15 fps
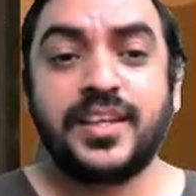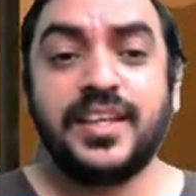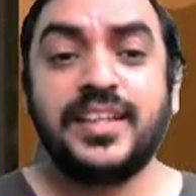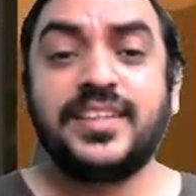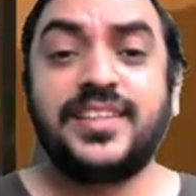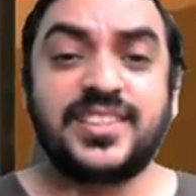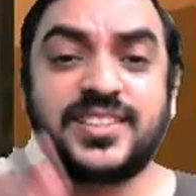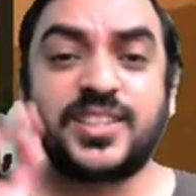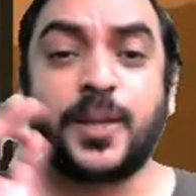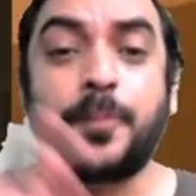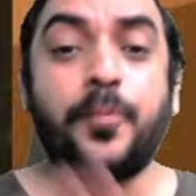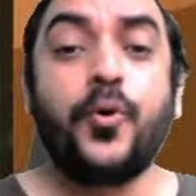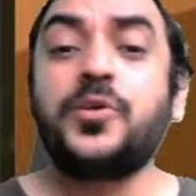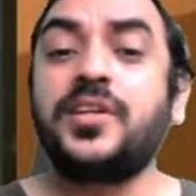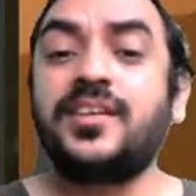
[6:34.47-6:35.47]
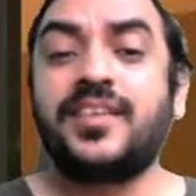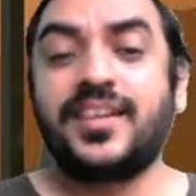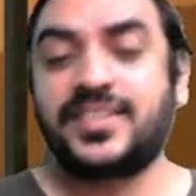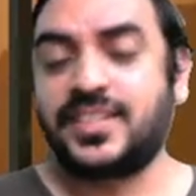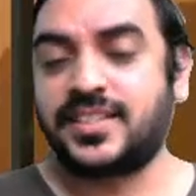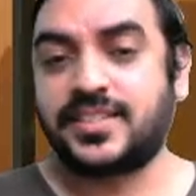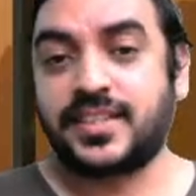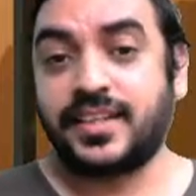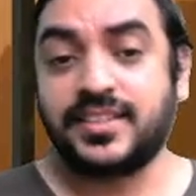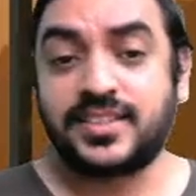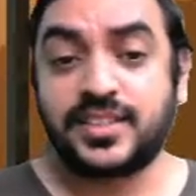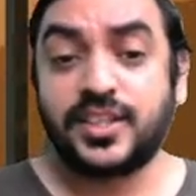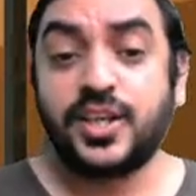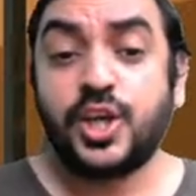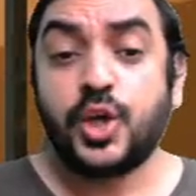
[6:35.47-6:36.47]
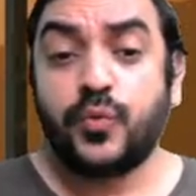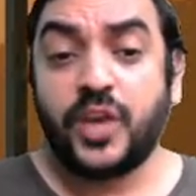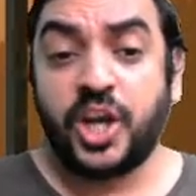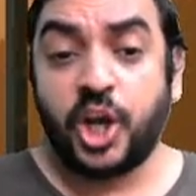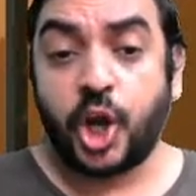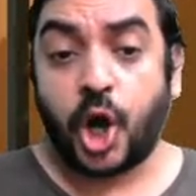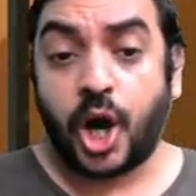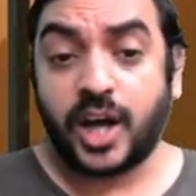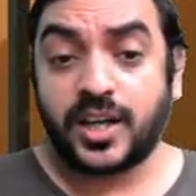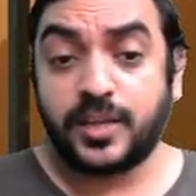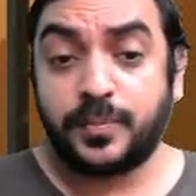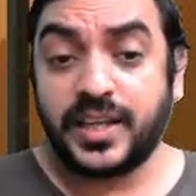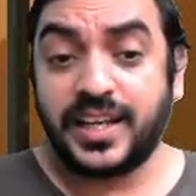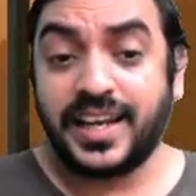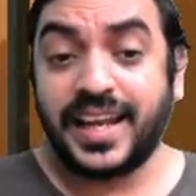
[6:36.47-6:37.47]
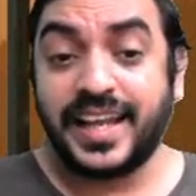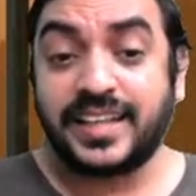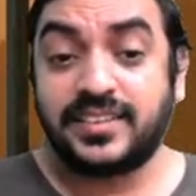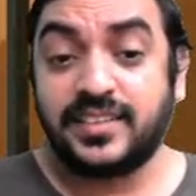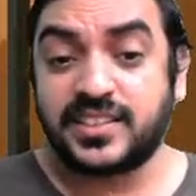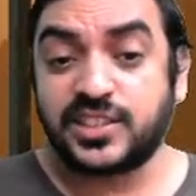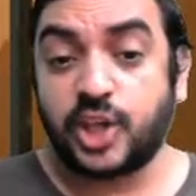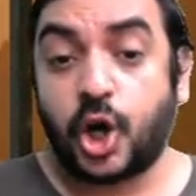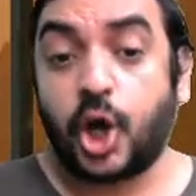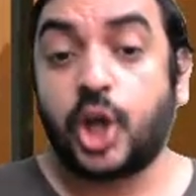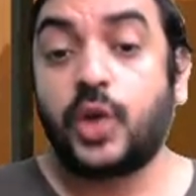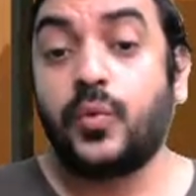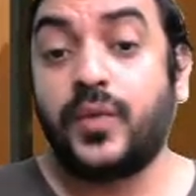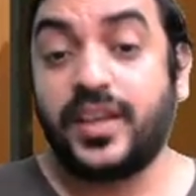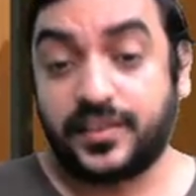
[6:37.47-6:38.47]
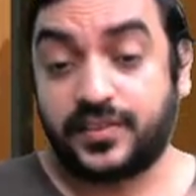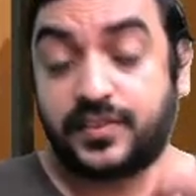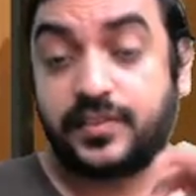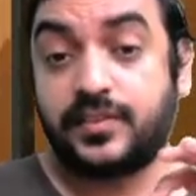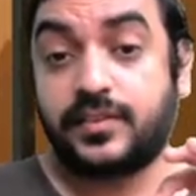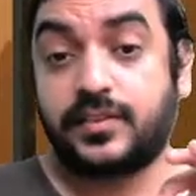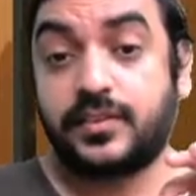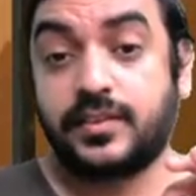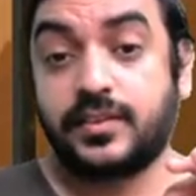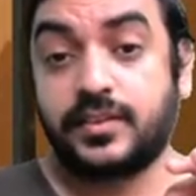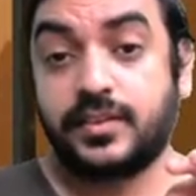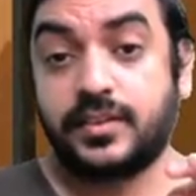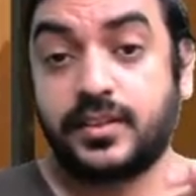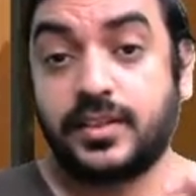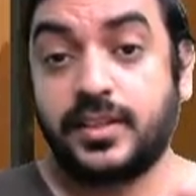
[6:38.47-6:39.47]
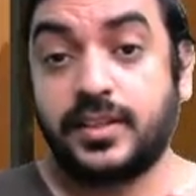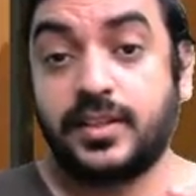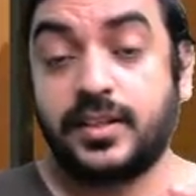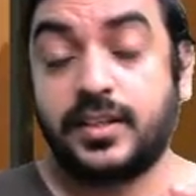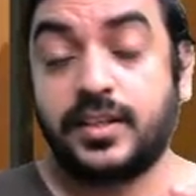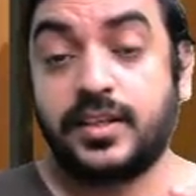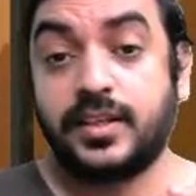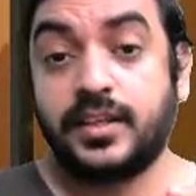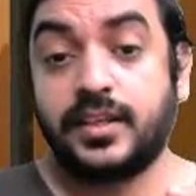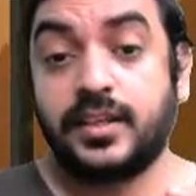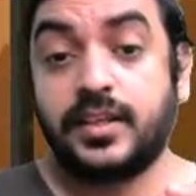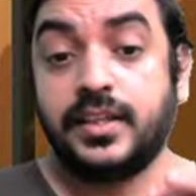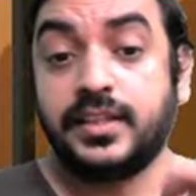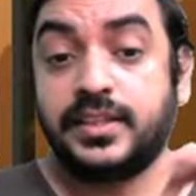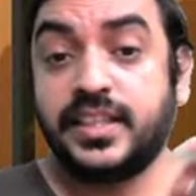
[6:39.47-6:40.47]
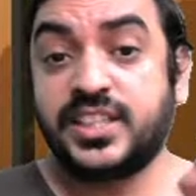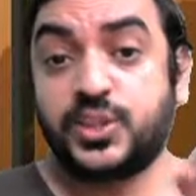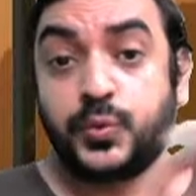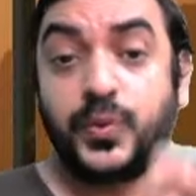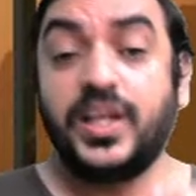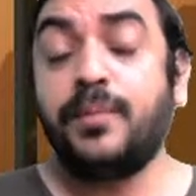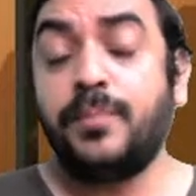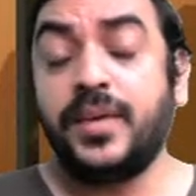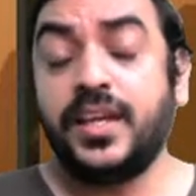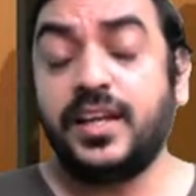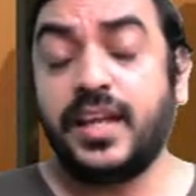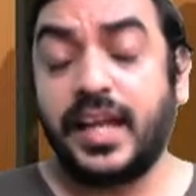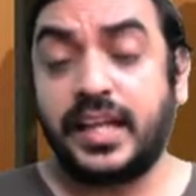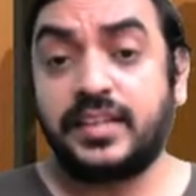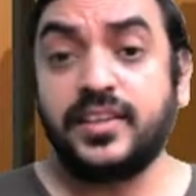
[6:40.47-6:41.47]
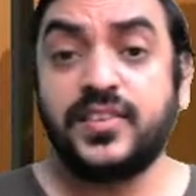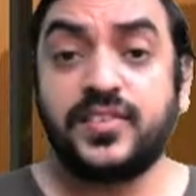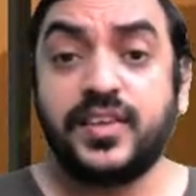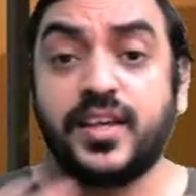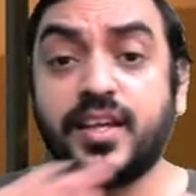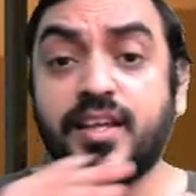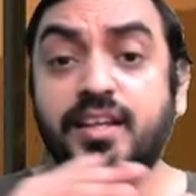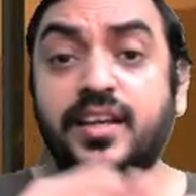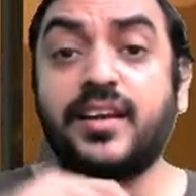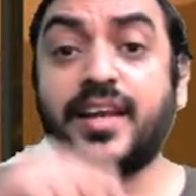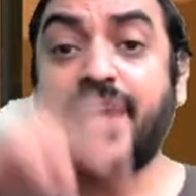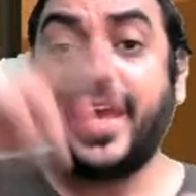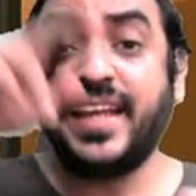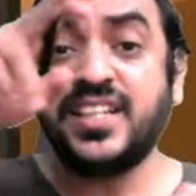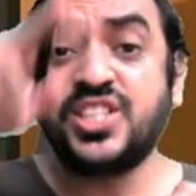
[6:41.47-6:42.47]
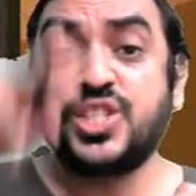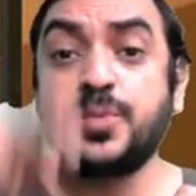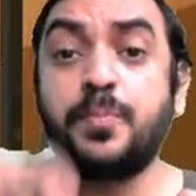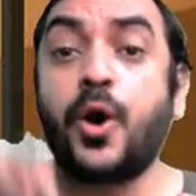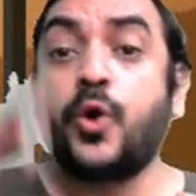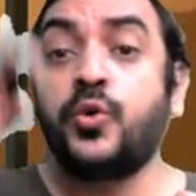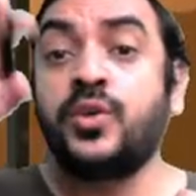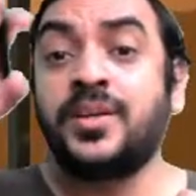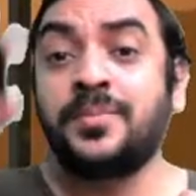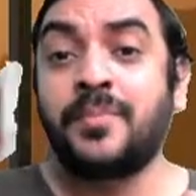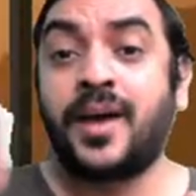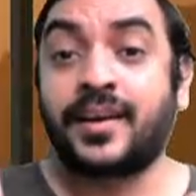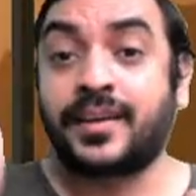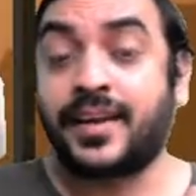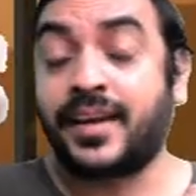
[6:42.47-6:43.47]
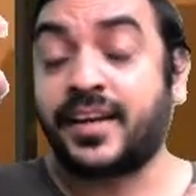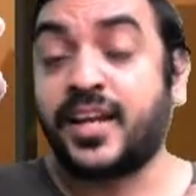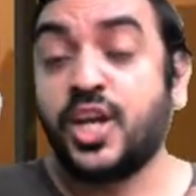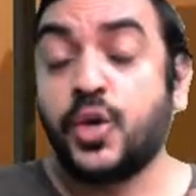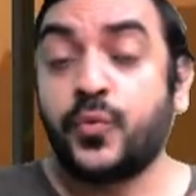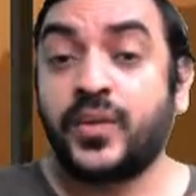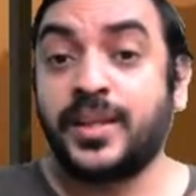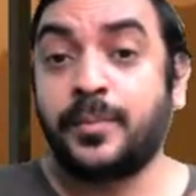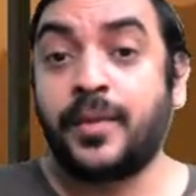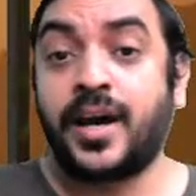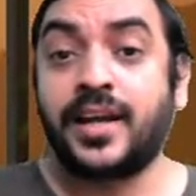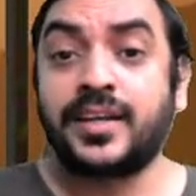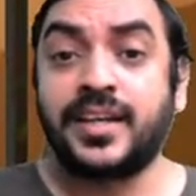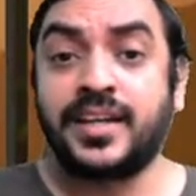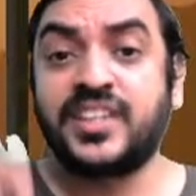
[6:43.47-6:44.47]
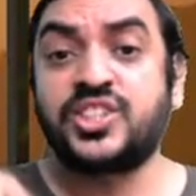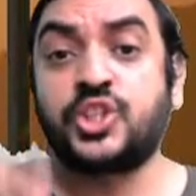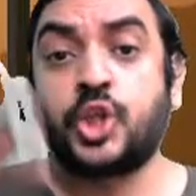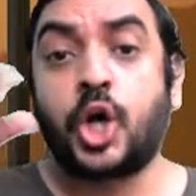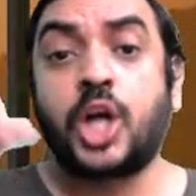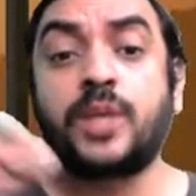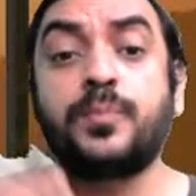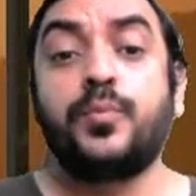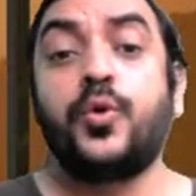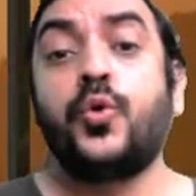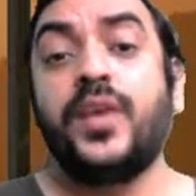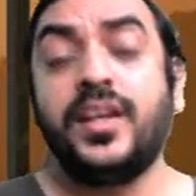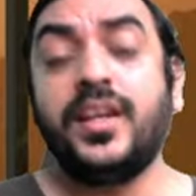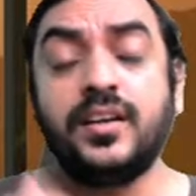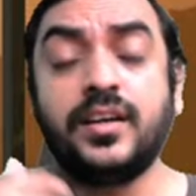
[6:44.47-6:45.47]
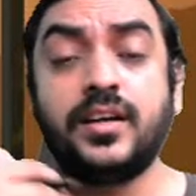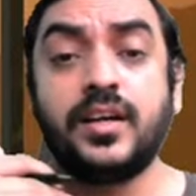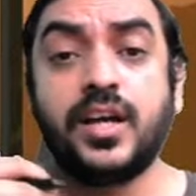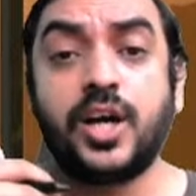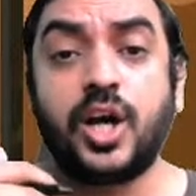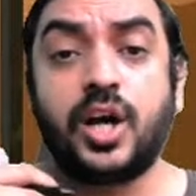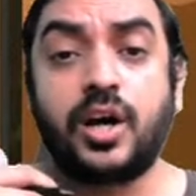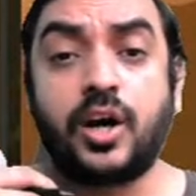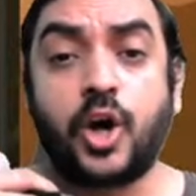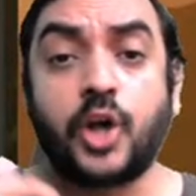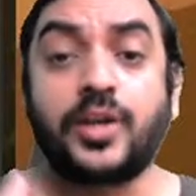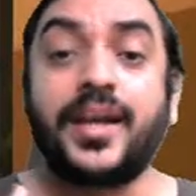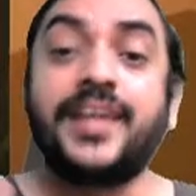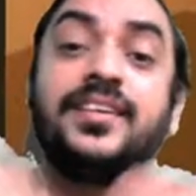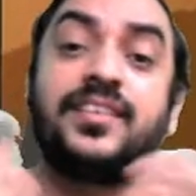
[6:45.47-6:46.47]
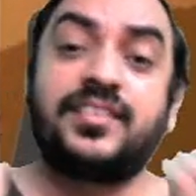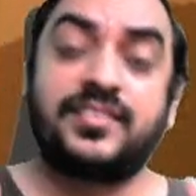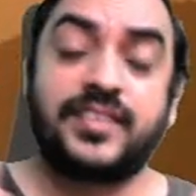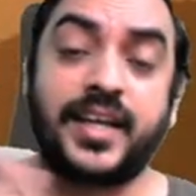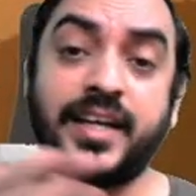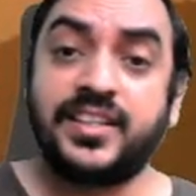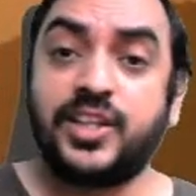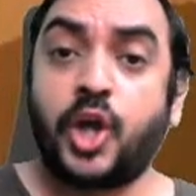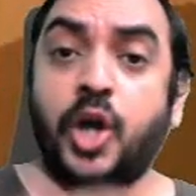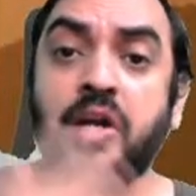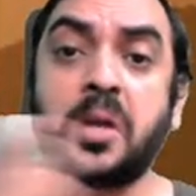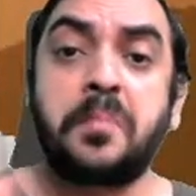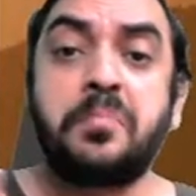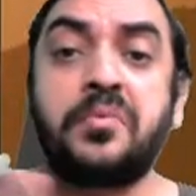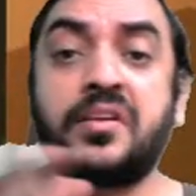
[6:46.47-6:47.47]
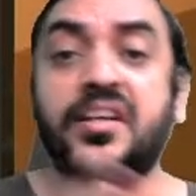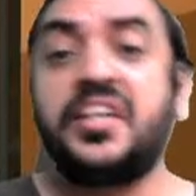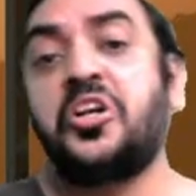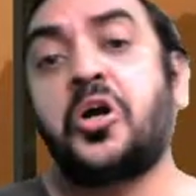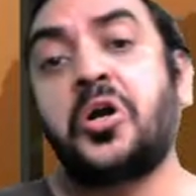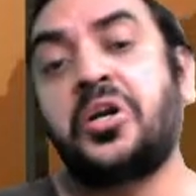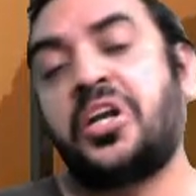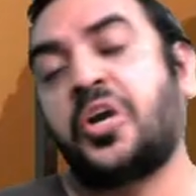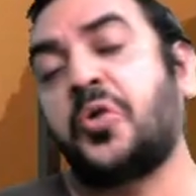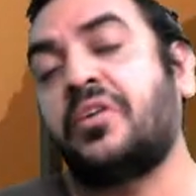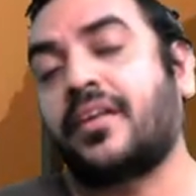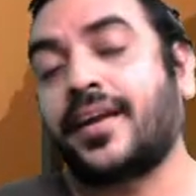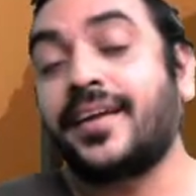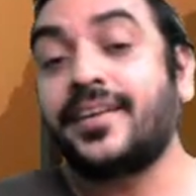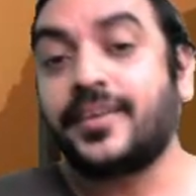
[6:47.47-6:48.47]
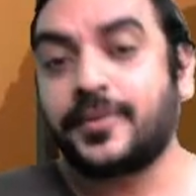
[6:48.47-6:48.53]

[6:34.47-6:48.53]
This support and resistance will not be like this always. This will be like this in a range bound market when the market is not moving on either side, not uptrend, not downtrend.